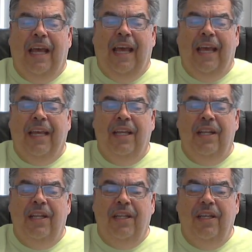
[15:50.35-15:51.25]

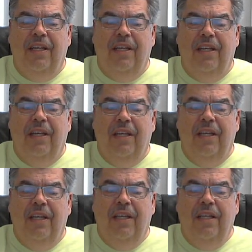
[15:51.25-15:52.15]
agony
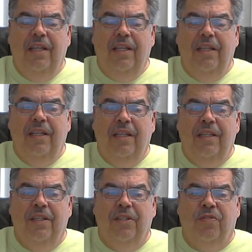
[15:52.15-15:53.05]

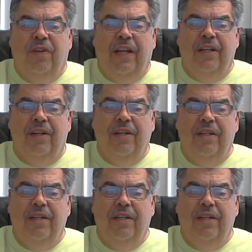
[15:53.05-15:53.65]
in this fire.